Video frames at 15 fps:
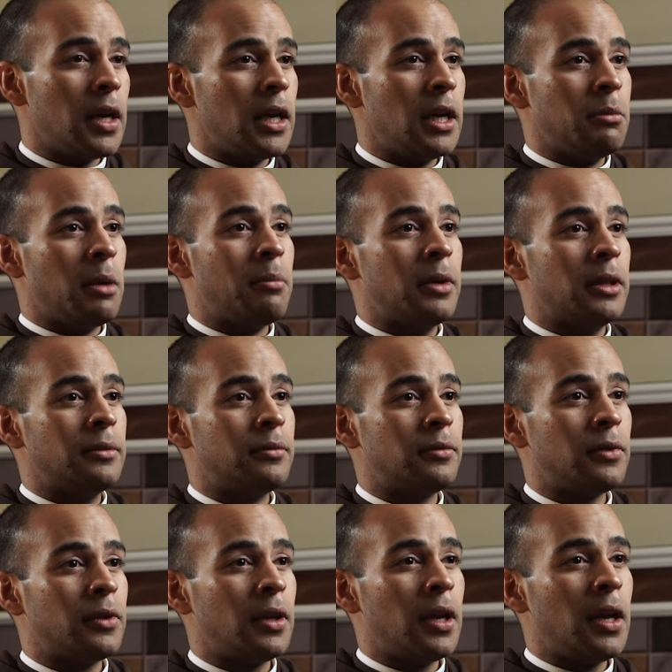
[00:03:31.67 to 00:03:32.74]
Remember,
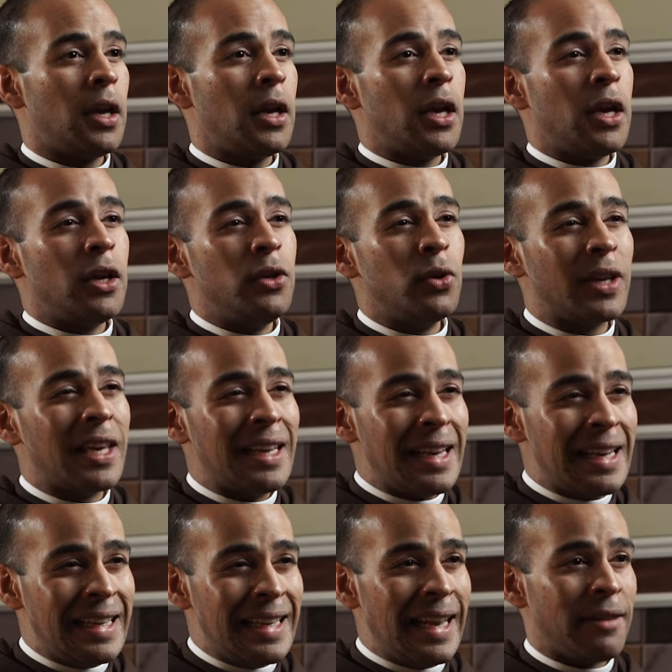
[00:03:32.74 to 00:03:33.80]
you can
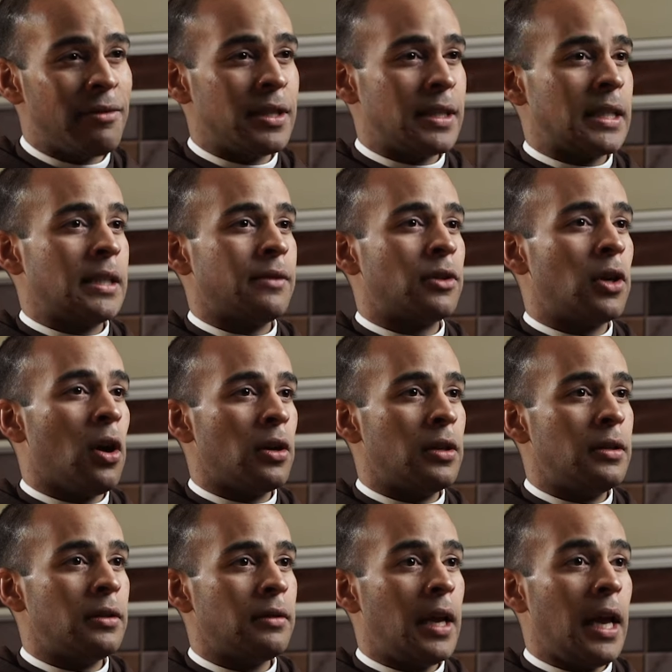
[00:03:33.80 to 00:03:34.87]
never serve
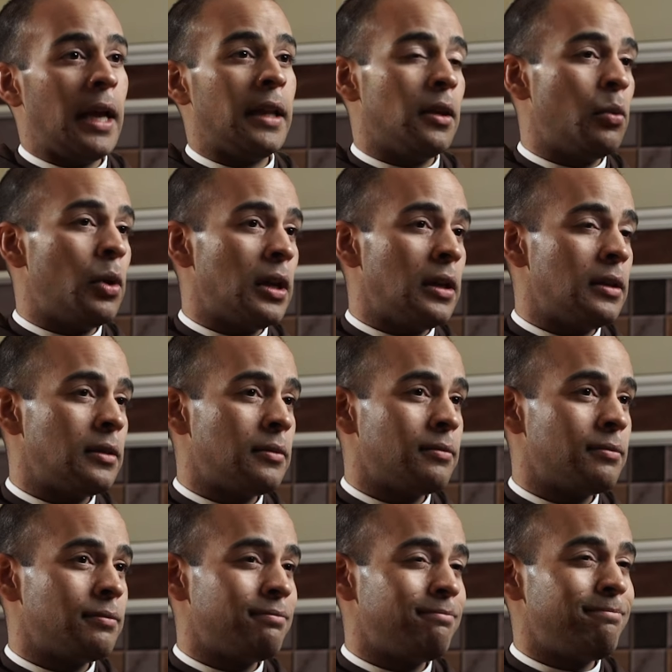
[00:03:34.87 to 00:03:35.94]
God and the world
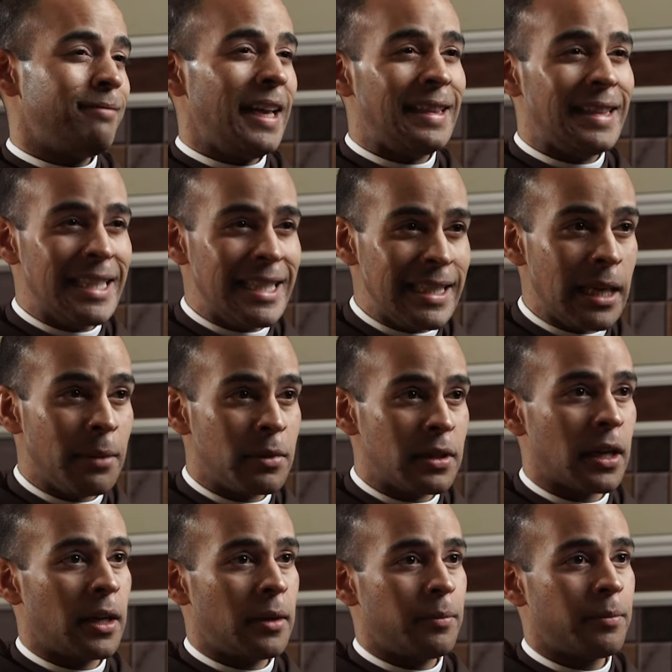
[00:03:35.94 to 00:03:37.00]
at the same
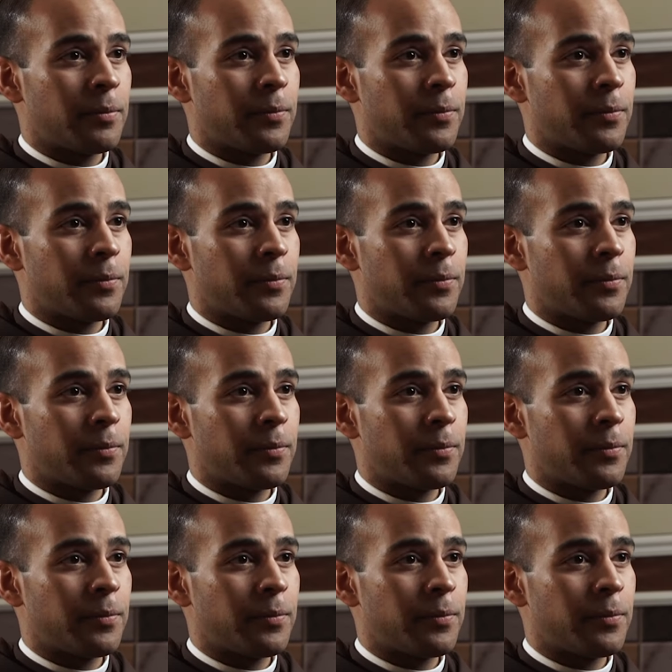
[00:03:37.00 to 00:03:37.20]
time.